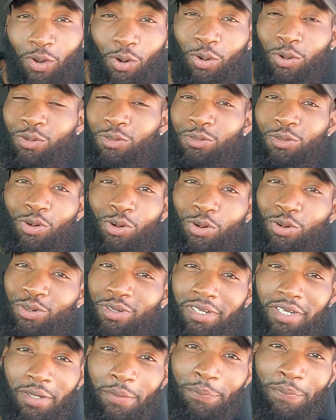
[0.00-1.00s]
on
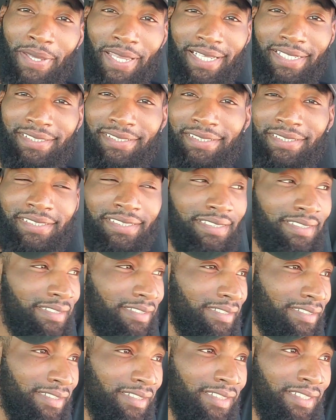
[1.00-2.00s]
on good pace,
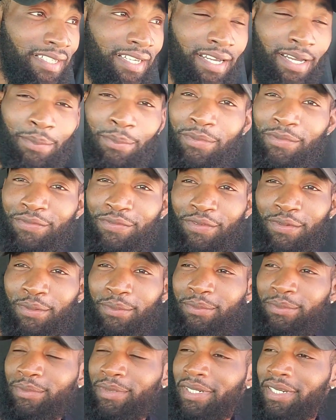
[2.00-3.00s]
coming
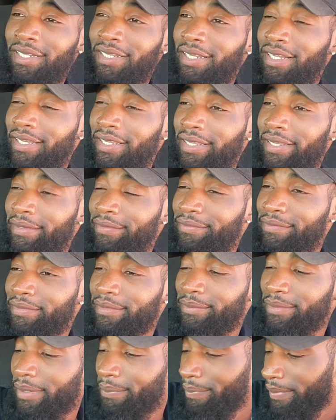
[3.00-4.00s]
from where that light came
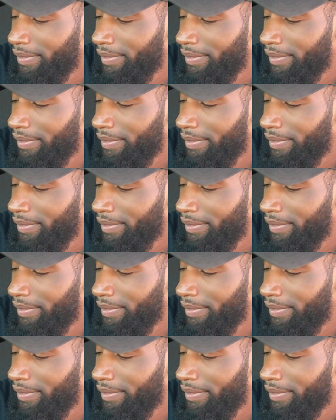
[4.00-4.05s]
from, where I